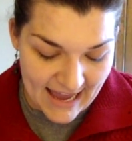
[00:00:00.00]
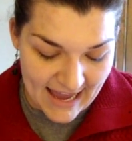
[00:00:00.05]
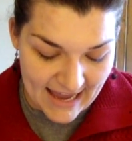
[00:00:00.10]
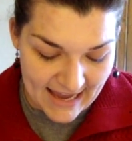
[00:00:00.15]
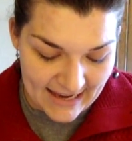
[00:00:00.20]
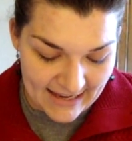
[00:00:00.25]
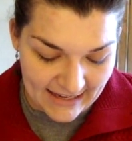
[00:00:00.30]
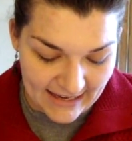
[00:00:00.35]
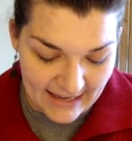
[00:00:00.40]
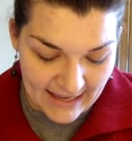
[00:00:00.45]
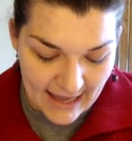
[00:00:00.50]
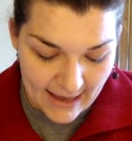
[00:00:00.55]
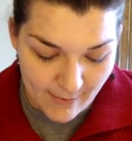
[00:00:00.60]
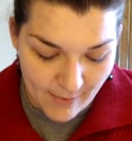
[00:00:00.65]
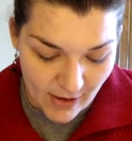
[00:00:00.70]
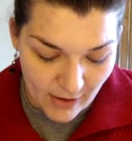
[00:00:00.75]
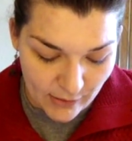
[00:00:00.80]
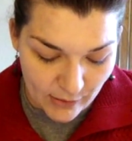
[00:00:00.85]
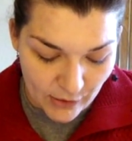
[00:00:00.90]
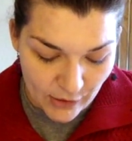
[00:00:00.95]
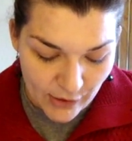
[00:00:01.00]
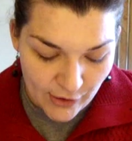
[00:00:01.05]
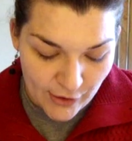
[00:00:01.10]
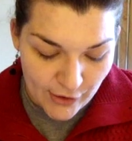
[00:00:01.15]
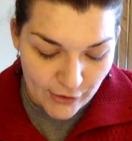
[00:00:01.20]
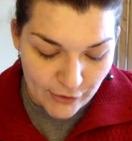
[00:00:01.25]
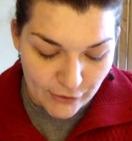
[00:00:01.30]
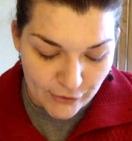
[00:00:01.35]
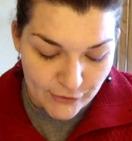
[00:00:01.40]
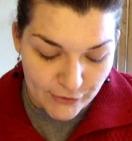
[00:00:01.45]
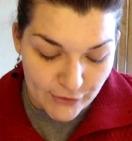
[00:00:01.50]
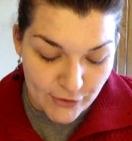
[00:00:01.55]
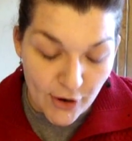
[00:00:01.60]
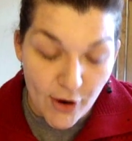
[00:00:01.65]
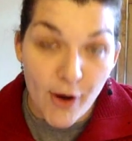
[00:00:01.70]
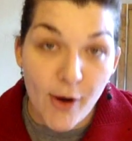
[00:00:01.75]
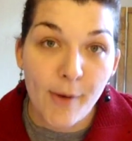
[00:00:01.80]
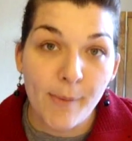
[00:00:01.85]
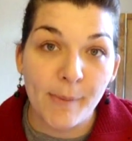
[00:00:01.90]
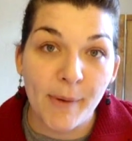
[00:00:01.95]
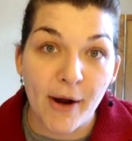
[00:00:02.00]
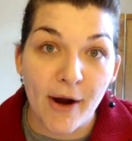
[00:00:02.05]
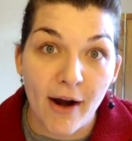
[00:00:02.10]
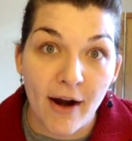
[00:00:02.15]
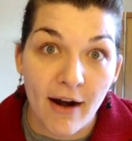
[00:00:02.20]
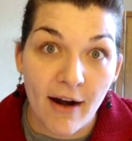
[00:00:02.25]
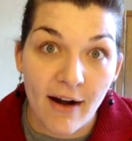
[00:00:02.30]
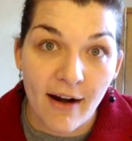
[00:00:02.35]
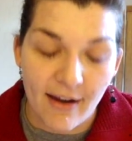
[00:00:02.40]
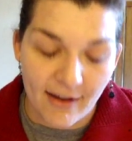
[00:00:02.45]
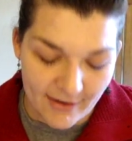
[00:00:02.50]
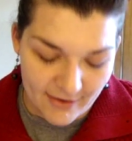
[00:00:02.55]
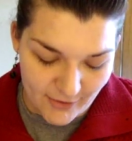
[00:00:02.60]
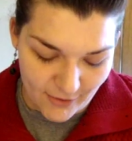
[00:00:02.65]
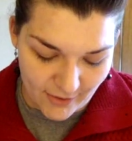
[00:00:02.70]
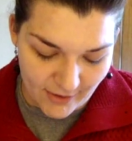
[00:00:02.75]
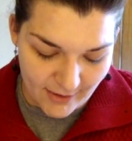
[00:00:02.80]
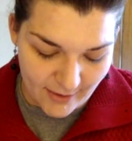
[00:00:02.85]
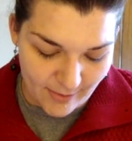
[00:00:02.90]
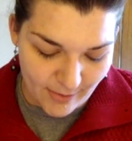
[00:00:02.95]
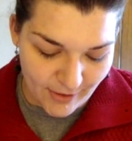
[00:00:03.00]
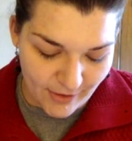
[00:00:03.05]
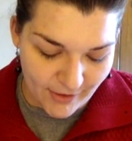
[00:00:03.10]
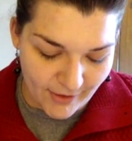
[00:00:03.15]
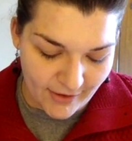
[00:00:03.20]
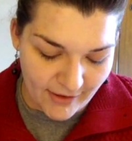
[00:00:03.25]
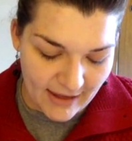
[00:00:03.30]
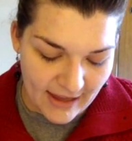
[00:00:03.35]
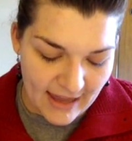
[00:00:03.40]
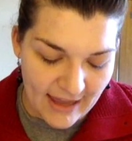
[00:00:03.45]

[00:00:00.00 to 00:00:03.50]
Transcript: and it came out super adorable,